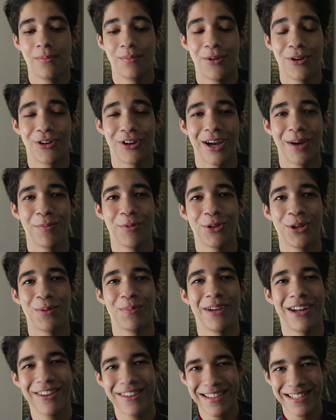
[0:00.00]
broke up with her,
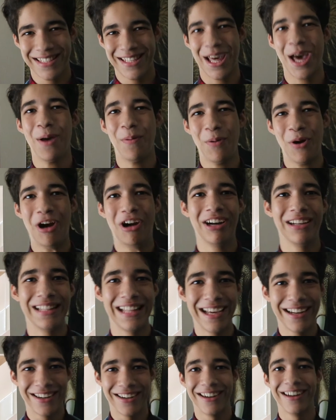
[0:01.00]
but I'll get to that part
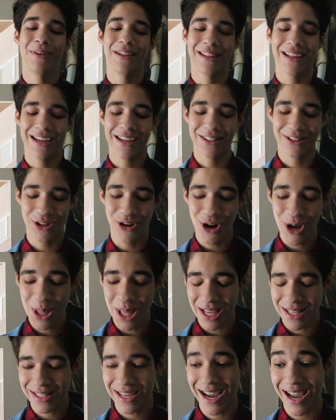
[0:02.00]
later. But like during
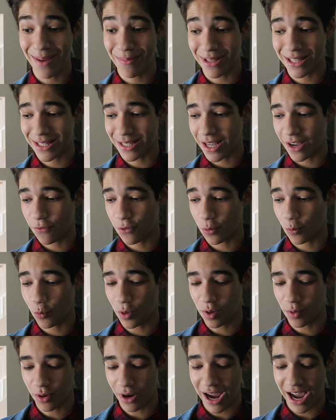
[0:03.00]
that time and stuff, when
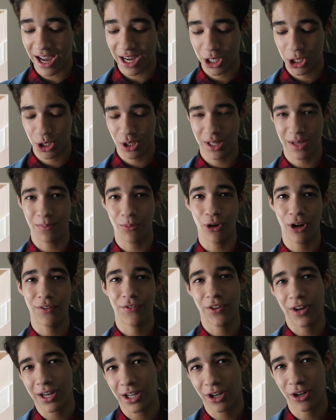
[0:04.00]
we were actually
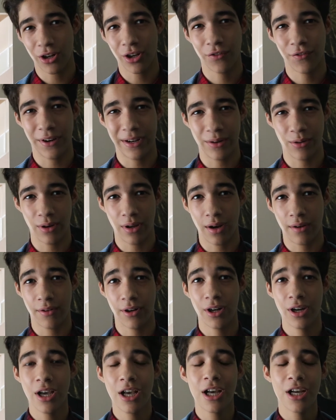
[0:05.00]
boyfriend and girlfriend or
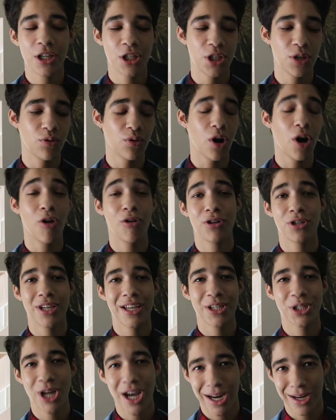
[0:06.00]
whatever, she would always
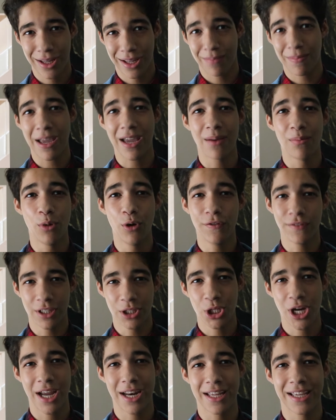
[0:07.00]
like try to like make a move
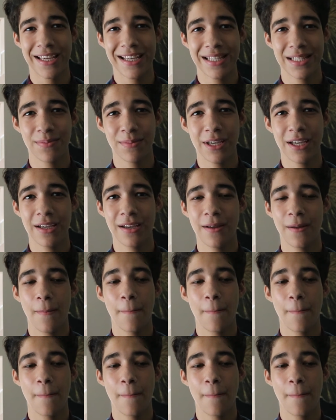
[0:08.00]
to try to kiss me,